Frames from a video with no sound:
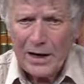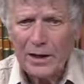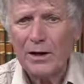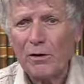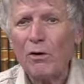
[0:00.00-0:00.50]

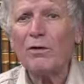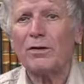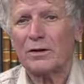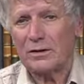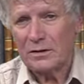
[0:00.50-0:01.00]
And the
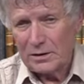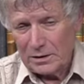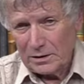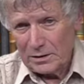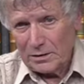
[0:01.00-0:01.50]
author
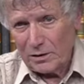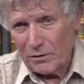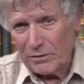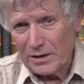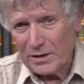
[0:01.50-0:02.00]

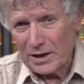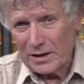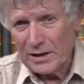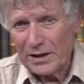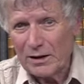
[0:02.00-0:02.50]
of this
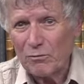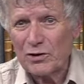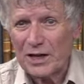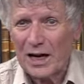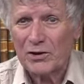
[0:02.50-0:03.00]
idea
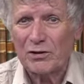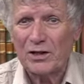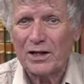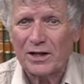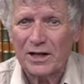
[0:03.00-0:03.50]
was actually
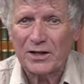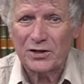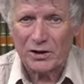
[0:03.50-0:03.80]
the king's